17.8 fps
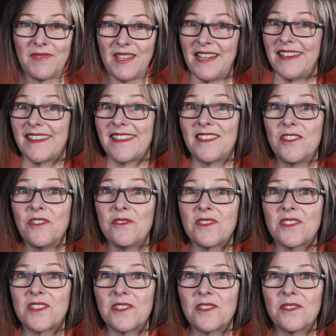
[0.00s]
They didn't
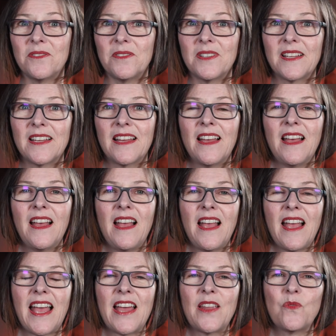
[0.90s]
used to.
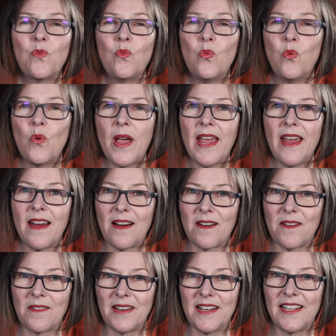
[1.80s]
And
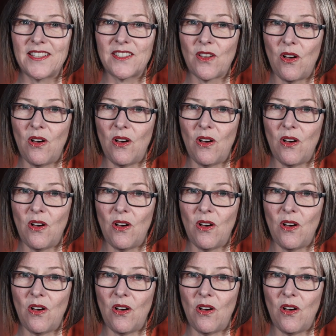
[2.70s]
where is